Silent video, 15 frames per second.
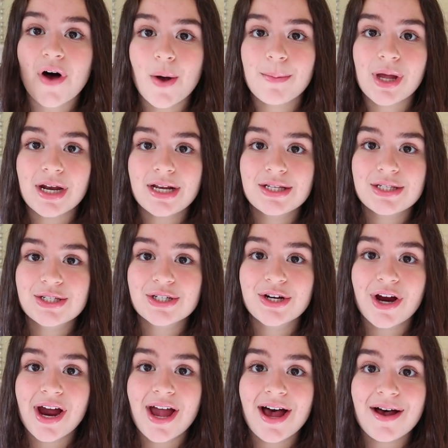Follow me on
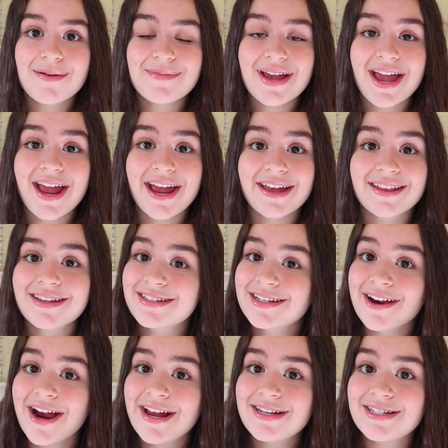Instagram and let's
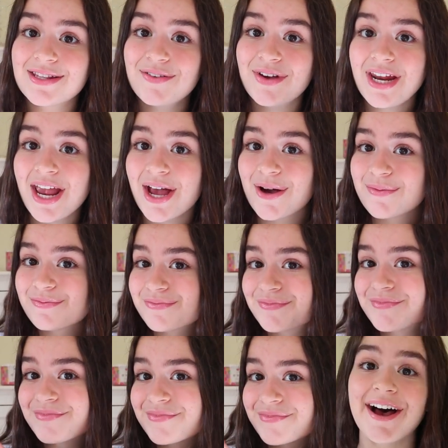get right into the video.
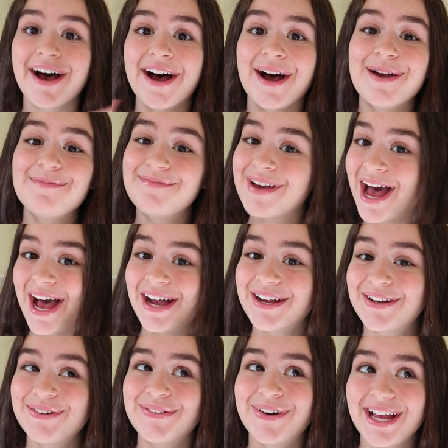I'm
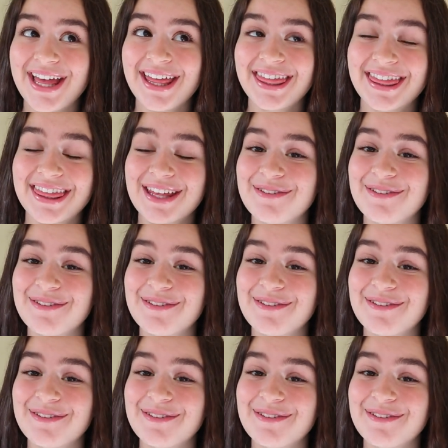back with